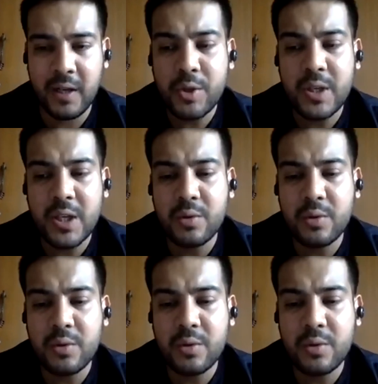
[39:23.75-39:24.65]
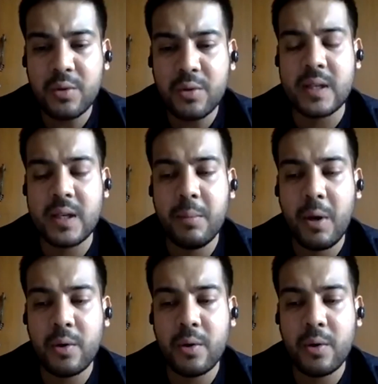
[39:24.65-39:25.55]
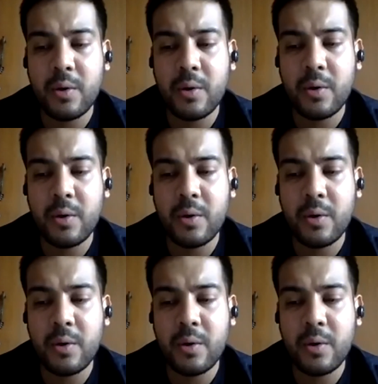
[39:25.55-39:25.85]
what you need to really do is think about